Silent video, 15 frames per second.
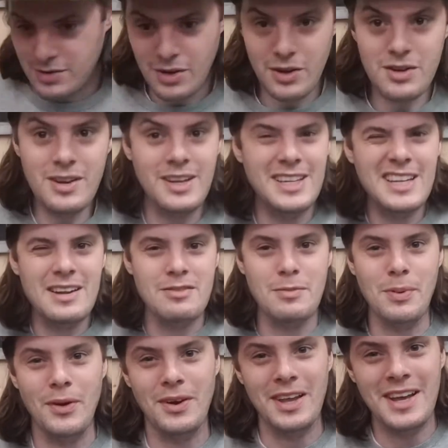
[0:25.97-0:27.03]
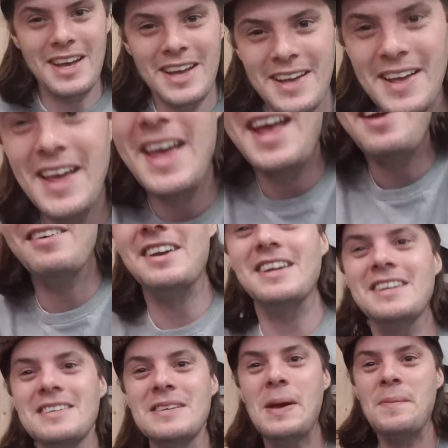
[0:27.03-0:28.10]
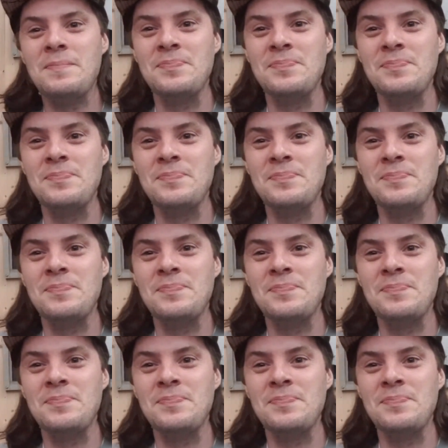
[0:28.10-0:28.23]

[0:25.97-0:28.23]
gone. I did have a bottle here. Here it is.